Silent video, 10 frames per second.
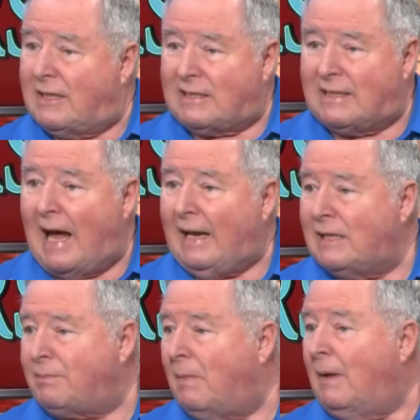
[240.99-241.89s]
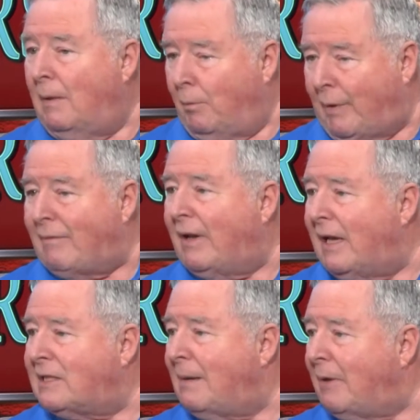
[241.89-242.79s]
It's not as prevalent
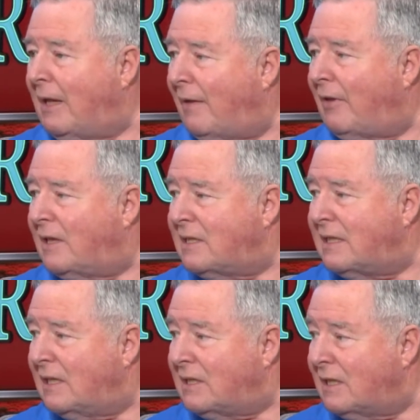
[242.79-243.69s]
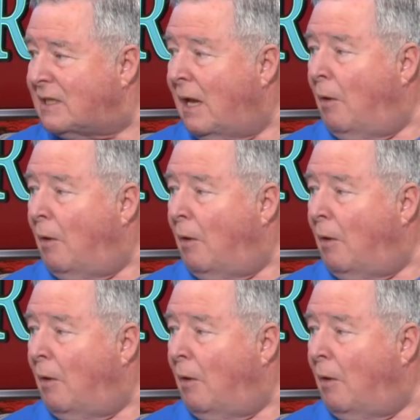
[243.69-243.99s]
as some of the other diseases,